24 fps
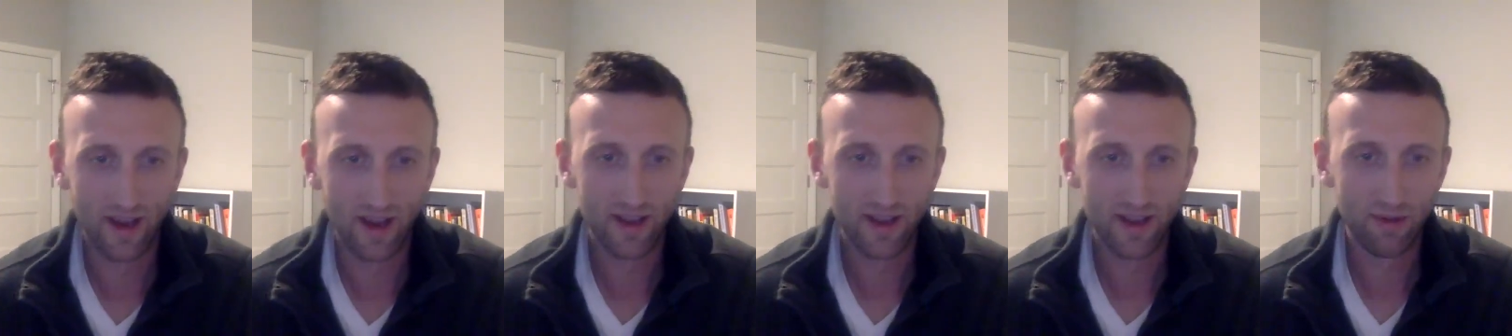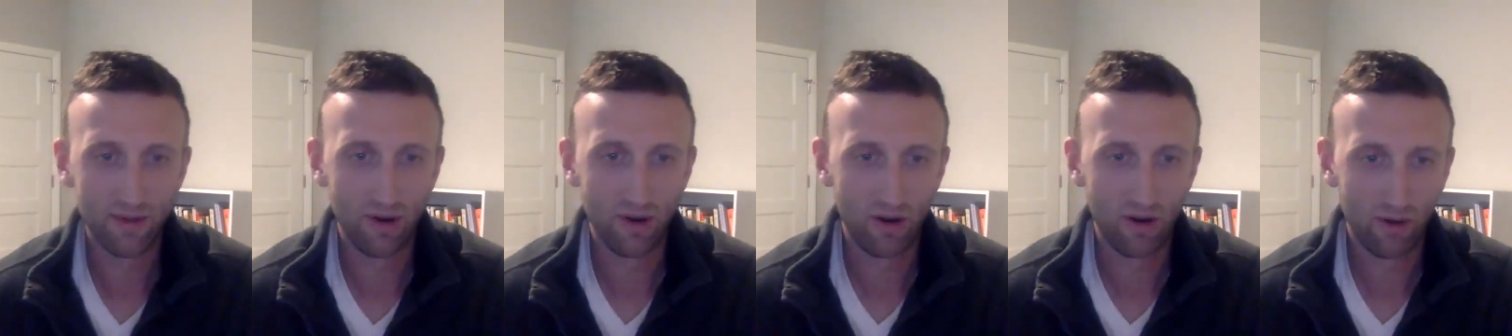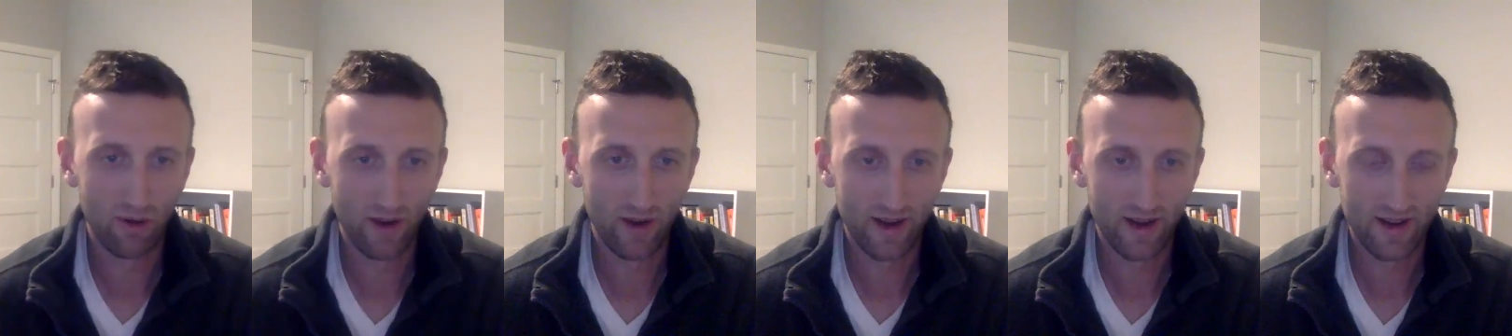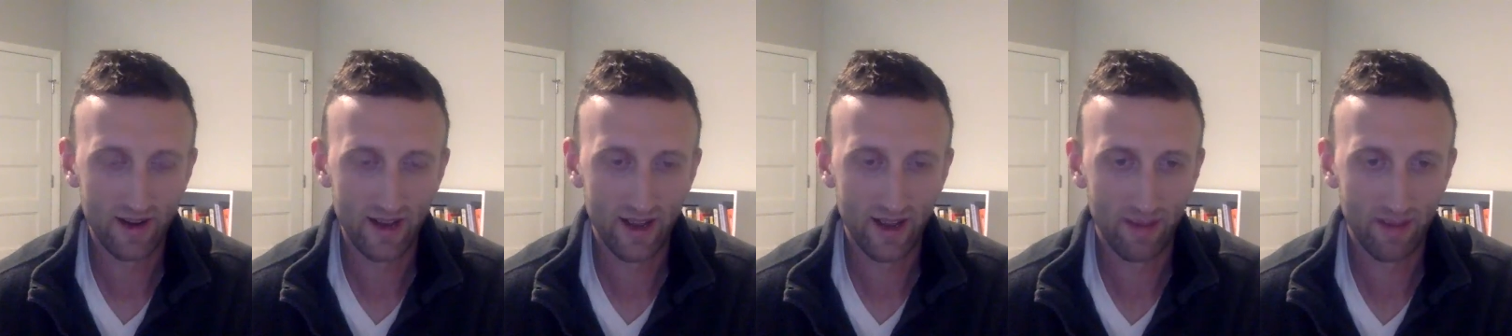You are
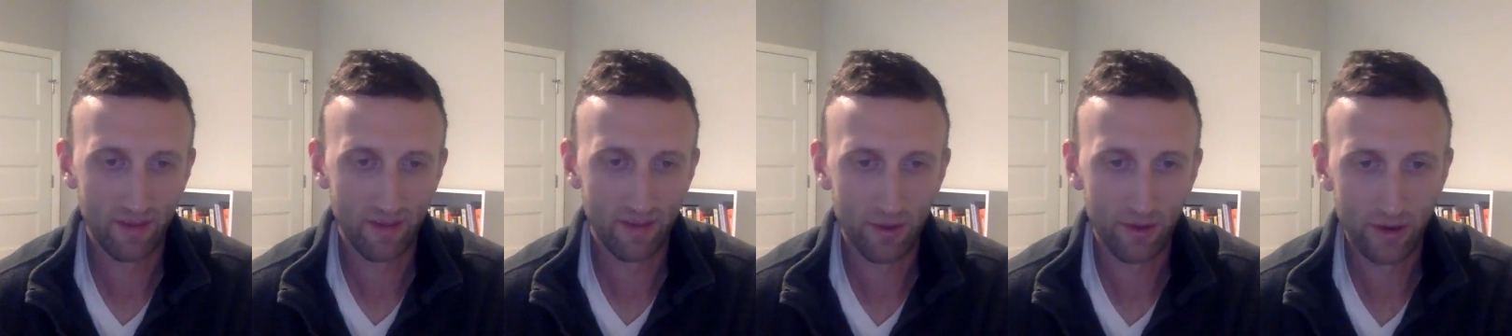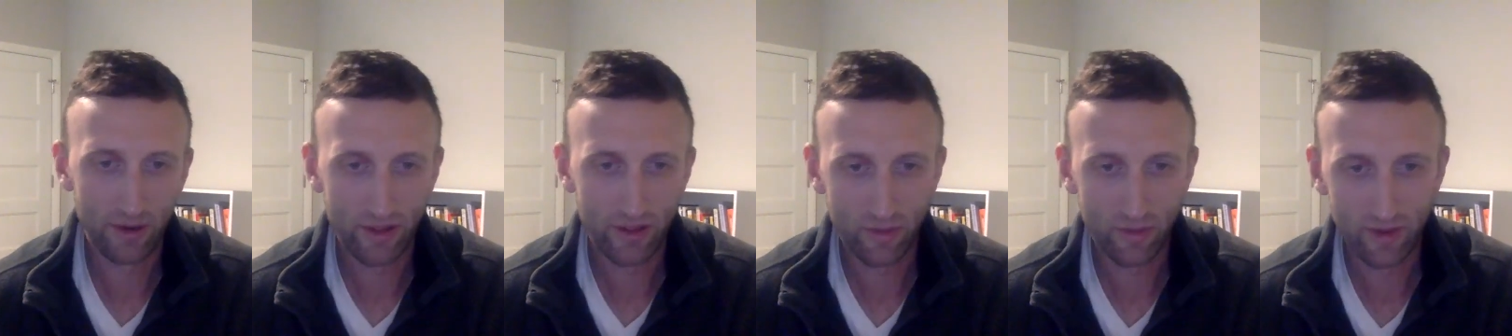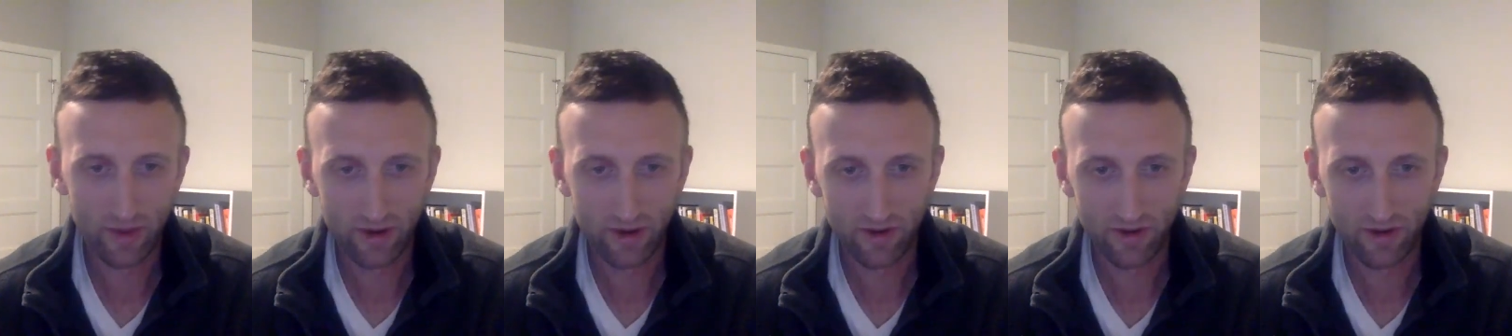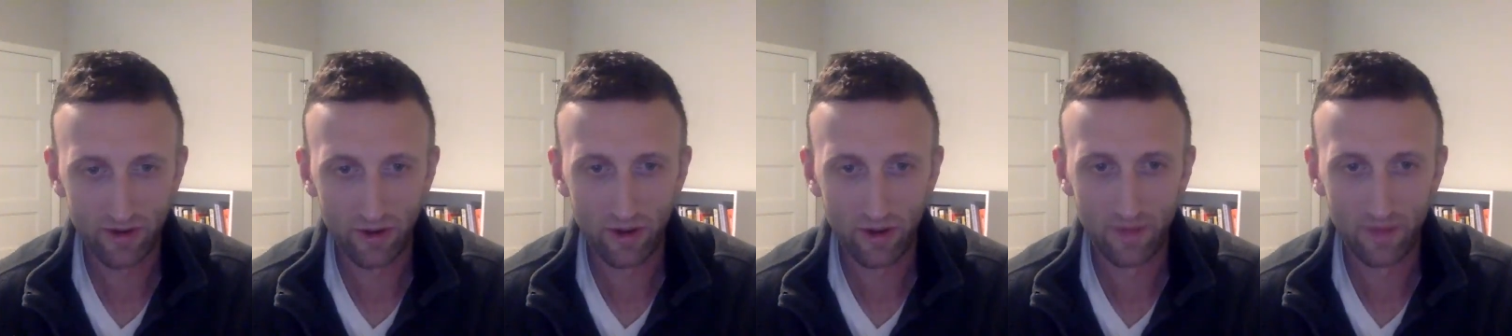correct. I am 33
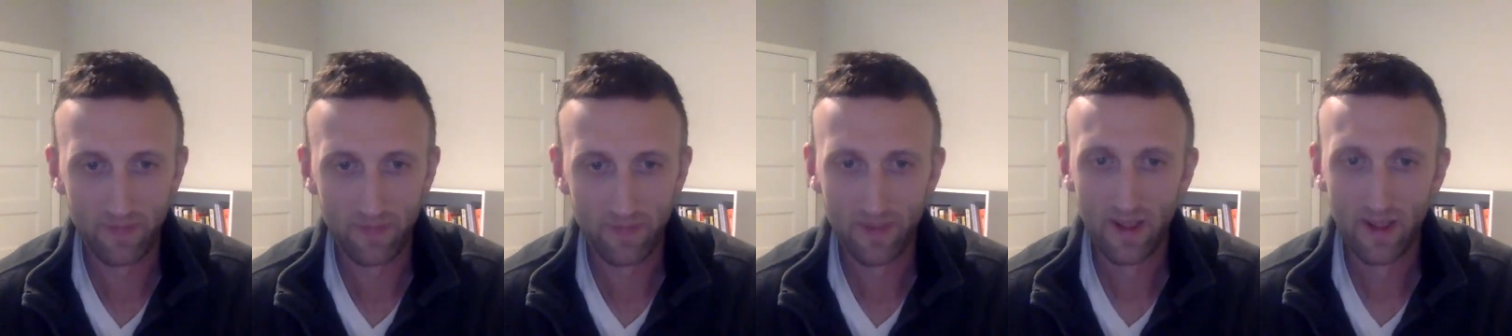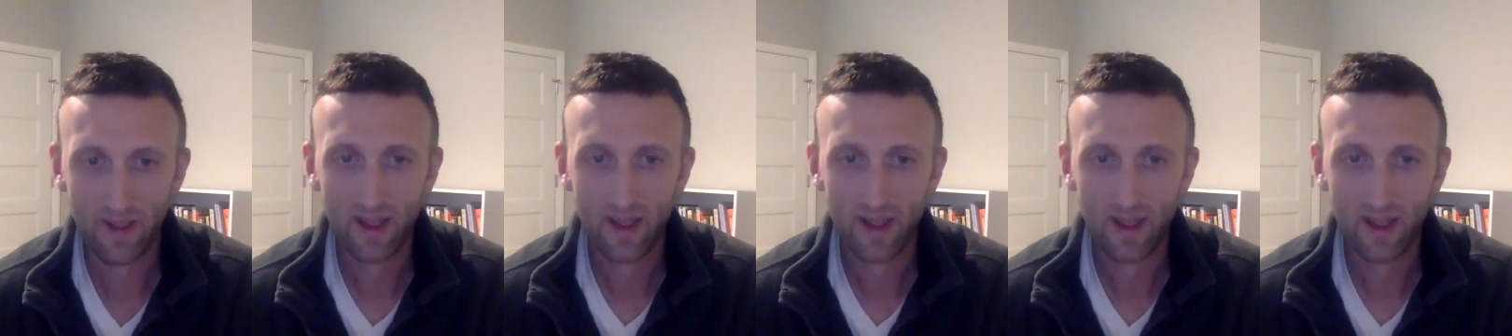years old.